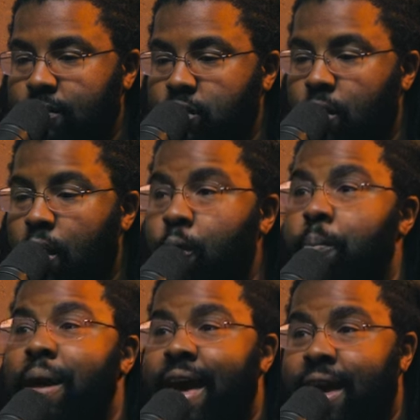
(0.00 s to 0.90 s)
to
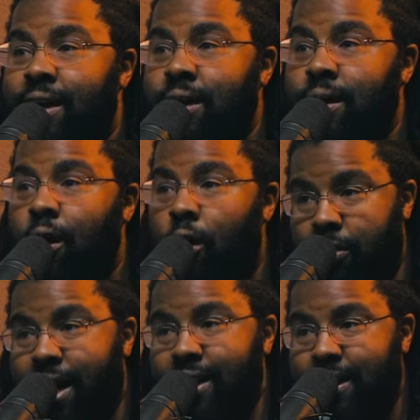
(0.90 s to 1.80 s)
obey all
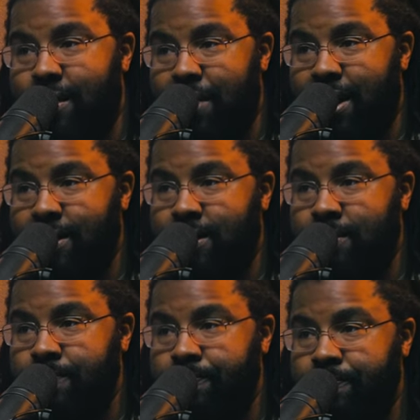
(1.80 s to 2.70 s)
that he commanded. Mm
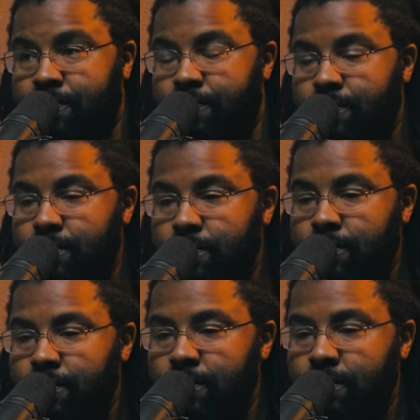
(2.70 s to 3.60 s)
-hmm. Yeah.
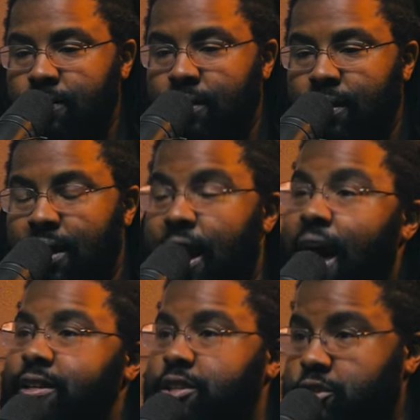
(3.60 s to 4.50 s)

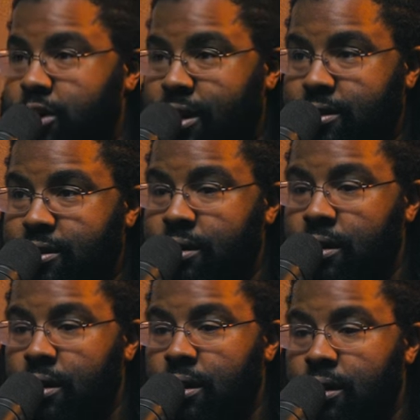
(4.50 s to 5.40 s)
Not to just
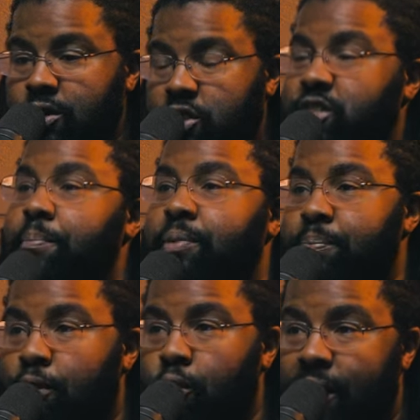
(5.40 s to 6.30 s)
simply
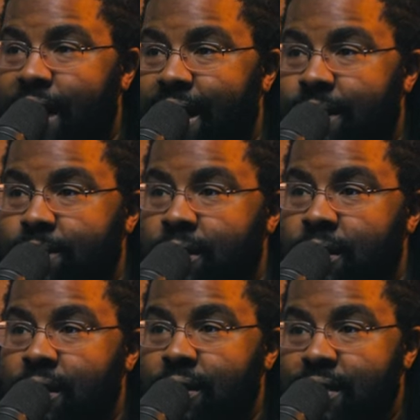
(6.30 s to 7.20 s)
proclaim
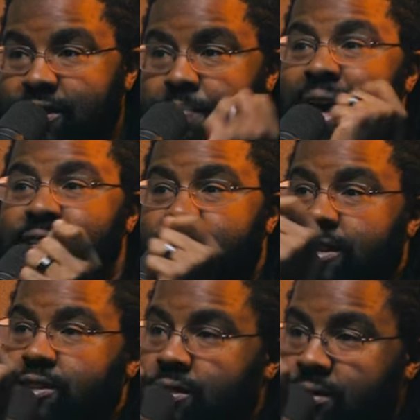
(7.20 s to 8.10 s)
this
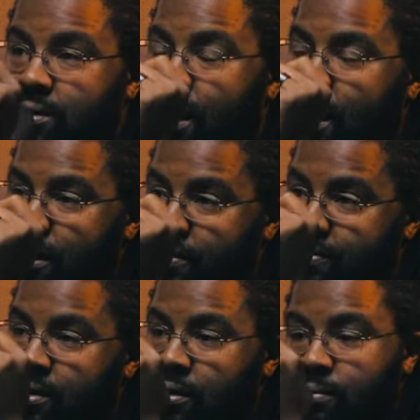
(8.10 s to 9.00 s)
message
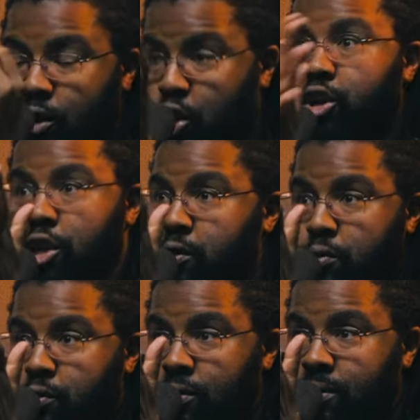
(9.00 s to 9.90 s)
of good
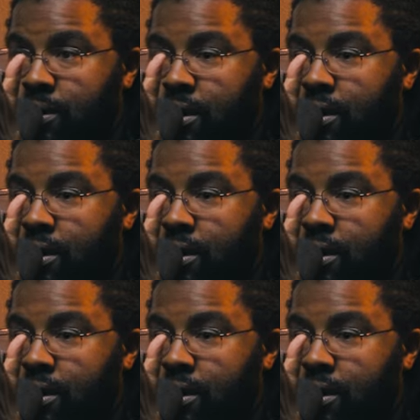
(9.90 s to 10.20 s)
news. Right